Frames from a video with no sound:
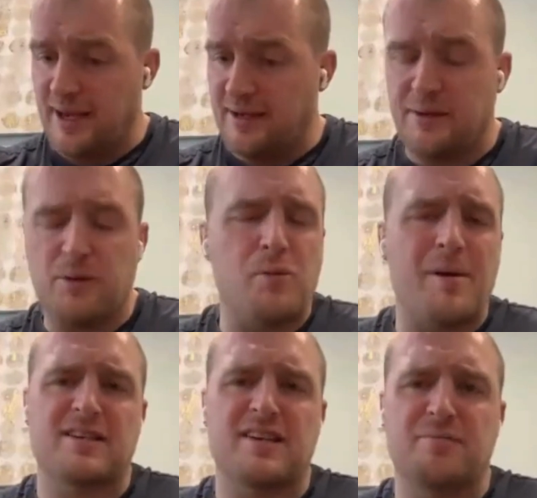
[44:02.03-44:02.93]
and he was a
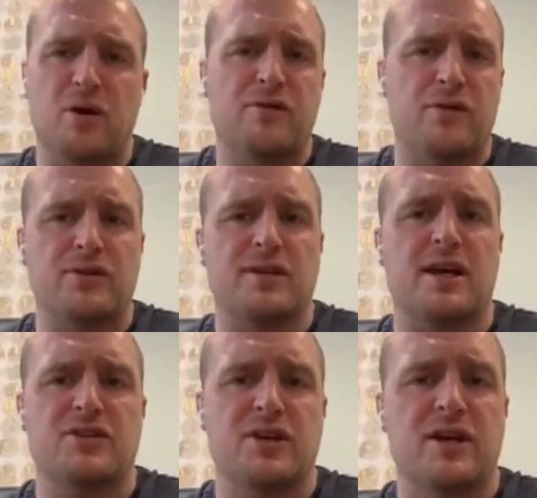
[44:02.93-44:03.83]
massive blow for us
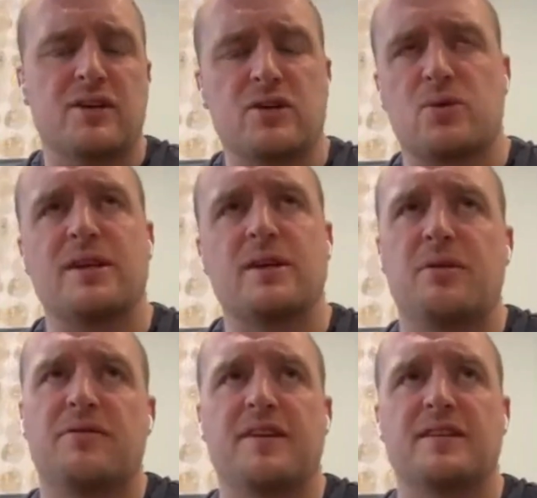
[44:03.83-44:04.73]
last year, because when you
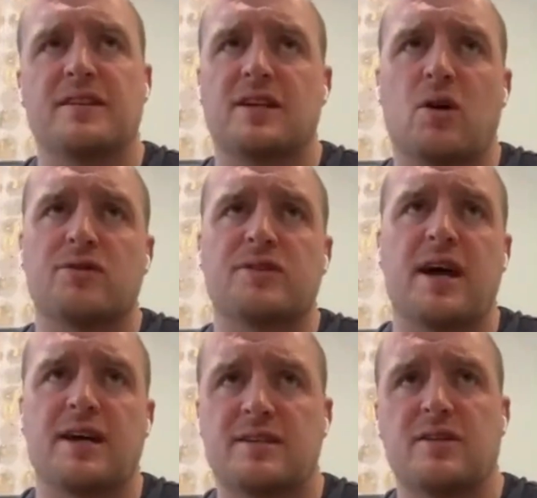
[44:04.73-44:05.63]
put things in
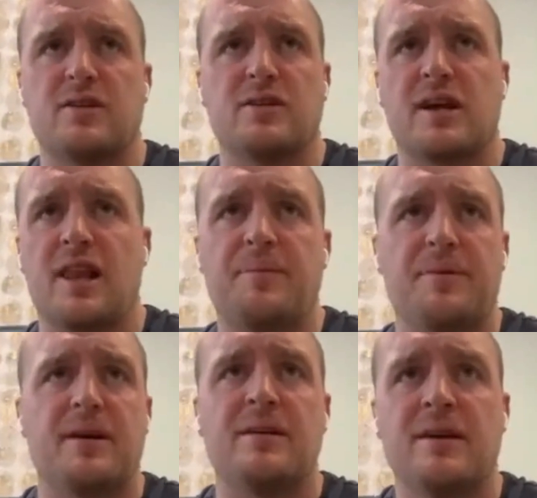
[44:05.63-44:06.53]
context,
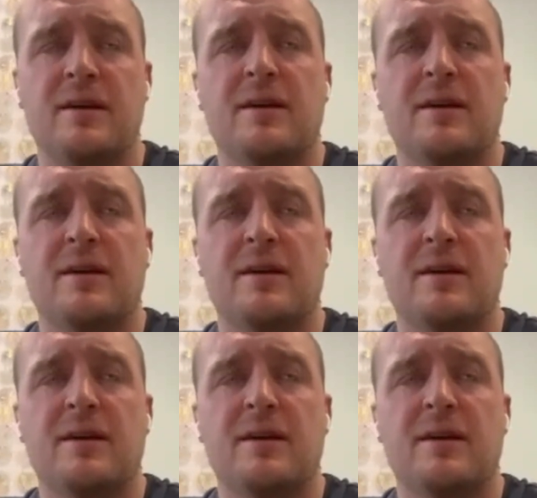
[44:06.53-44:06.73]
Kalepi,